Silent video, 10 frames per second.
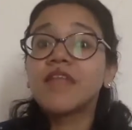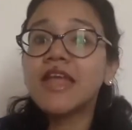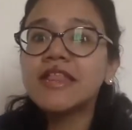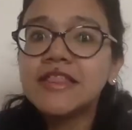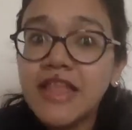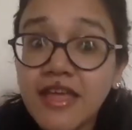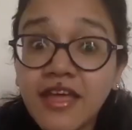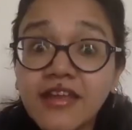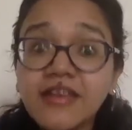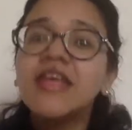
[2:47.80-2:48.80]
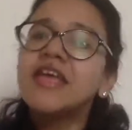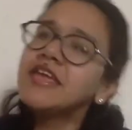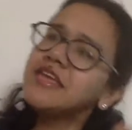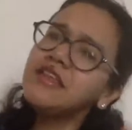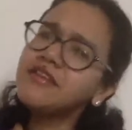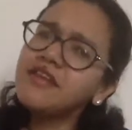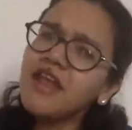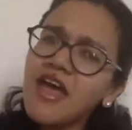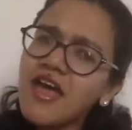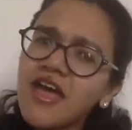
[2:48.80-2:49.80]
And then he
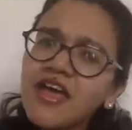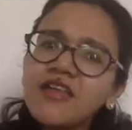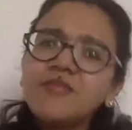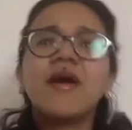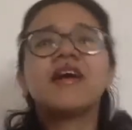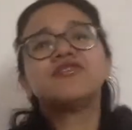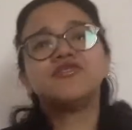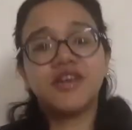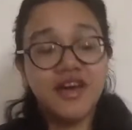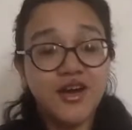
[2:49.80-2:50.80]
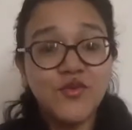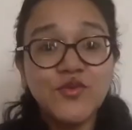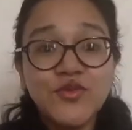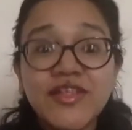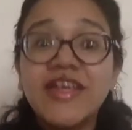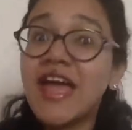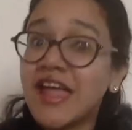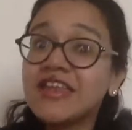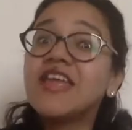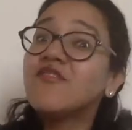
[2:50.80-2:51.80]
ran back to the house
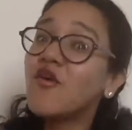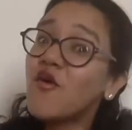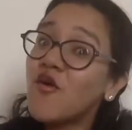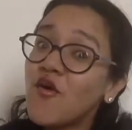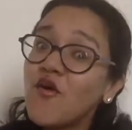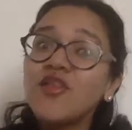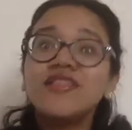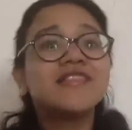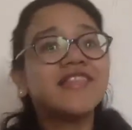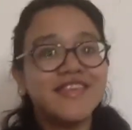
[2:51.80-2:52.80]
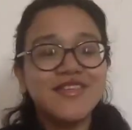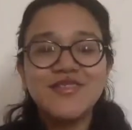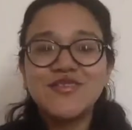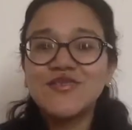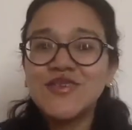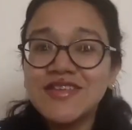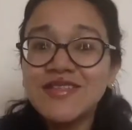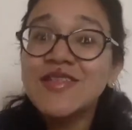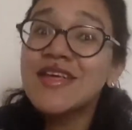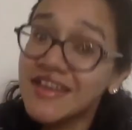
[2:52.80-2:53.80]
and gave all the things to his
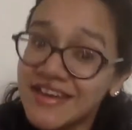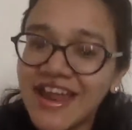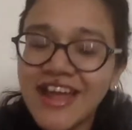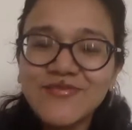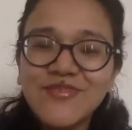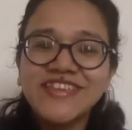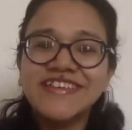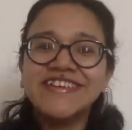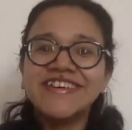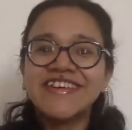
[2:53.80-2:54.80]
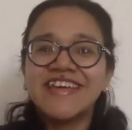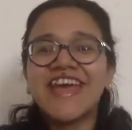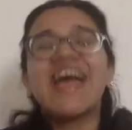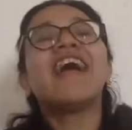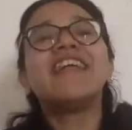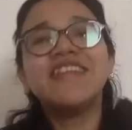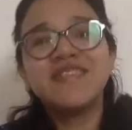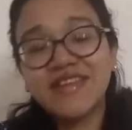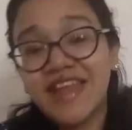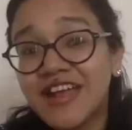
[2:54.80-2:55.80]
grandmother. And his
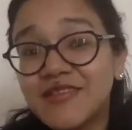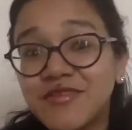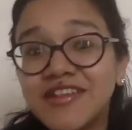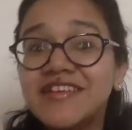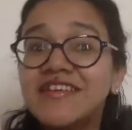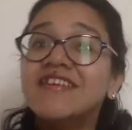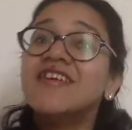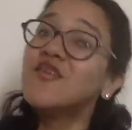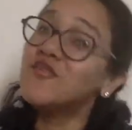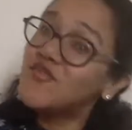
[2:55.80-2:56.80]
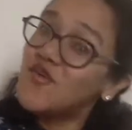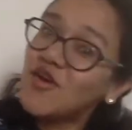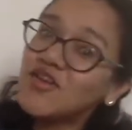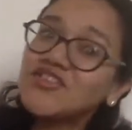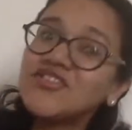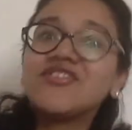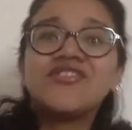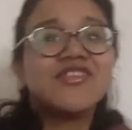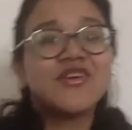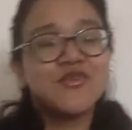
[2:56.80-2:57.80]
grandmother washed
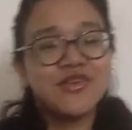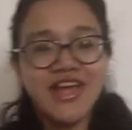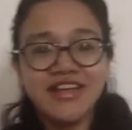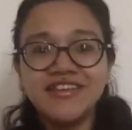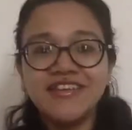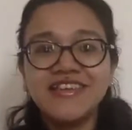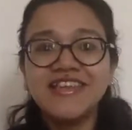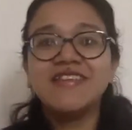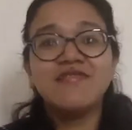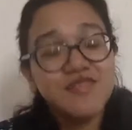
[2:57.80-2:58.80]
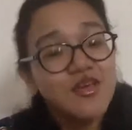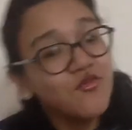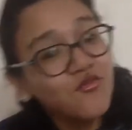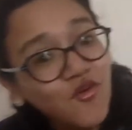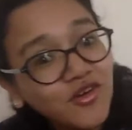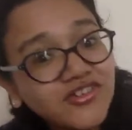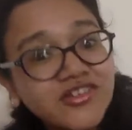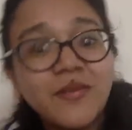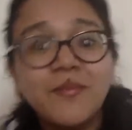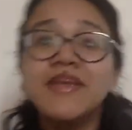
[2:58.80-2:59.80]
the coriander leaves, washed
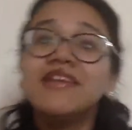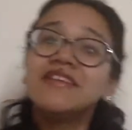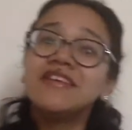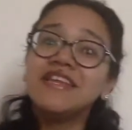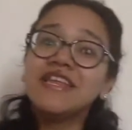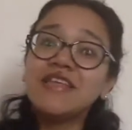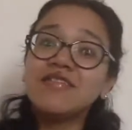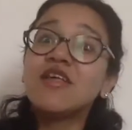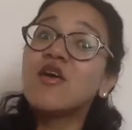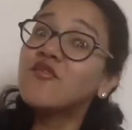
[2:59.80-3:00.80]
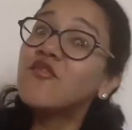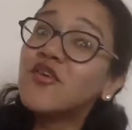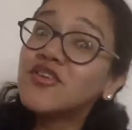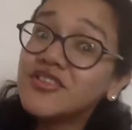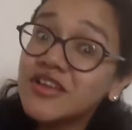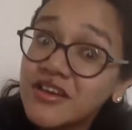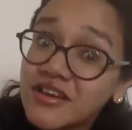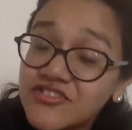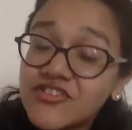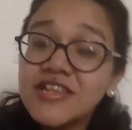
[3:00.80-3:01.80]
the mint leaves, washed the
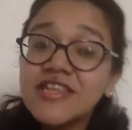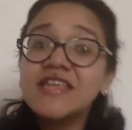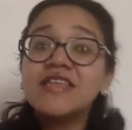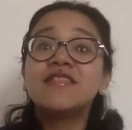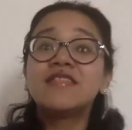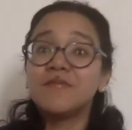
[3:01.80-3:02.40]
chilies.